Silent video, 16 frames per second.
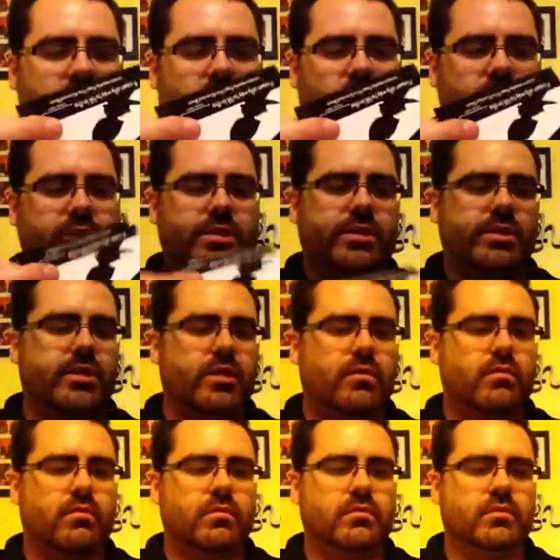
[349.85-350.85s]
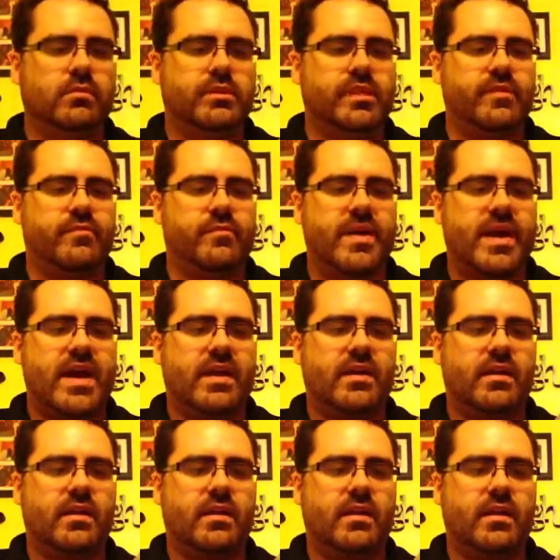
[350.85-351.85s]
you want to, you know, live
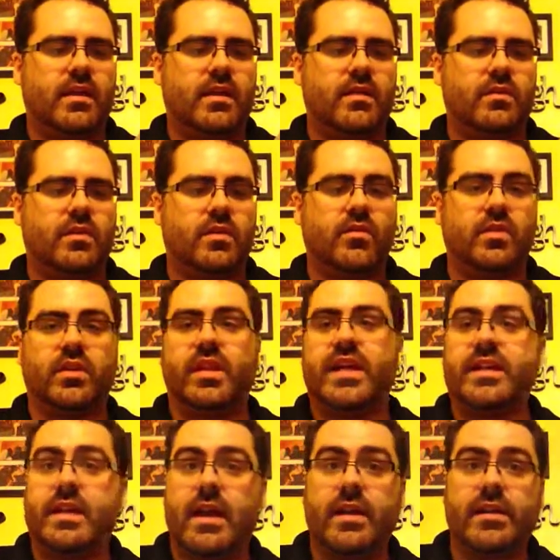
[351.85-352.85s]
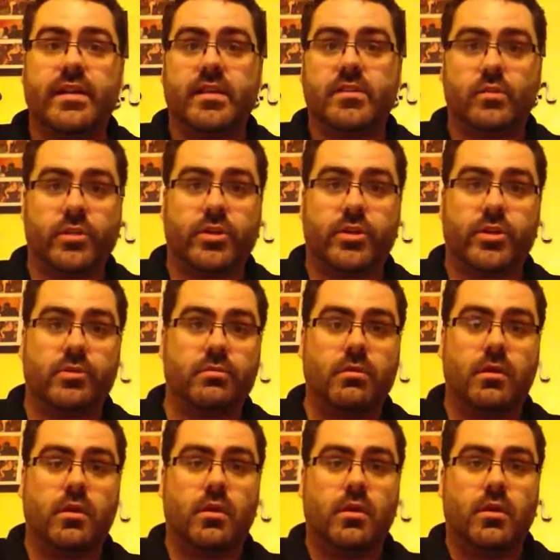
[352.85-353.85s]
back in, you know, the late 90s when
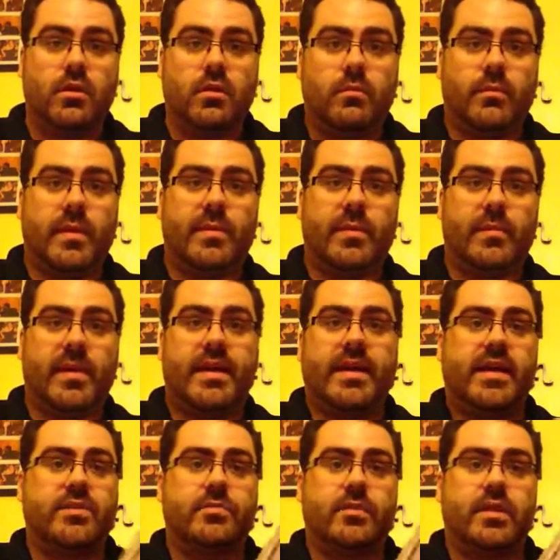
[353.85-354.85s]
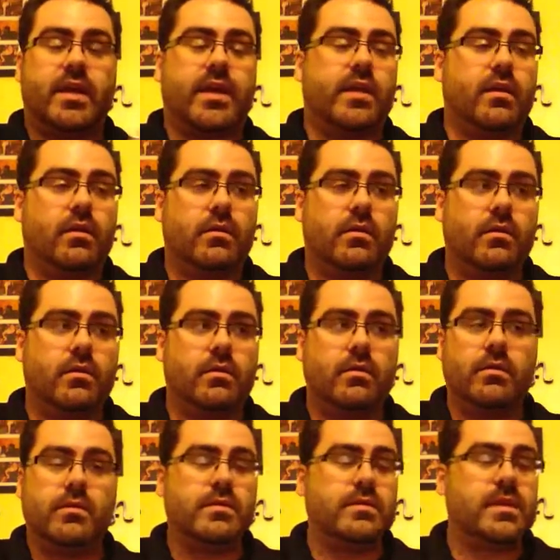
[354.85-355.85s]
people my age were like
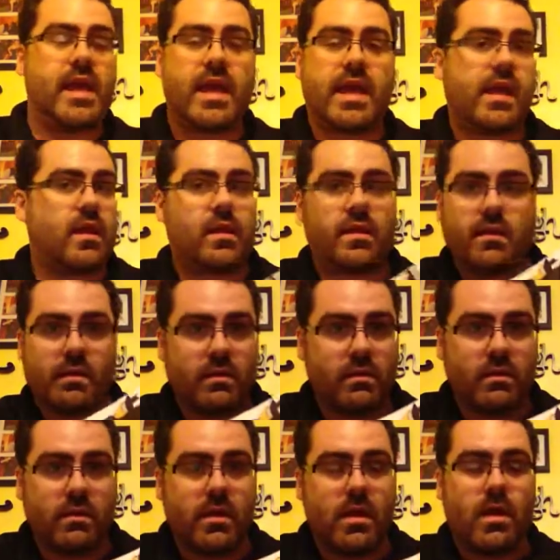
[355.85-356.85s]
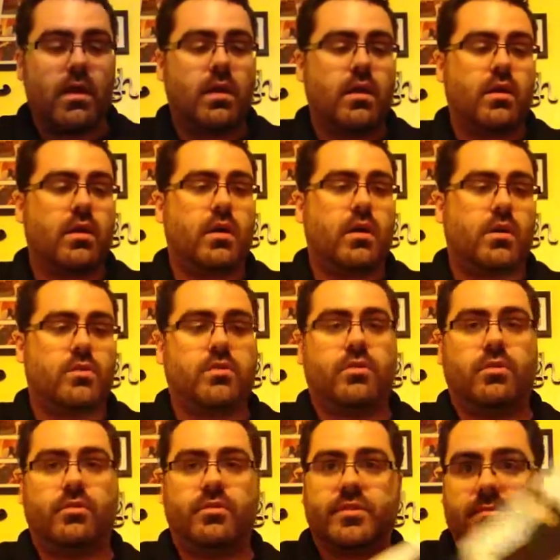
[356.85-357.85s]
10, you
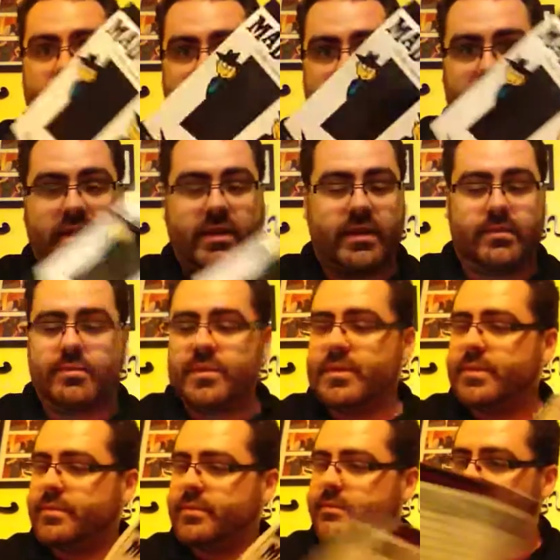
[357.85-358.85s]
can do some Mad Libs.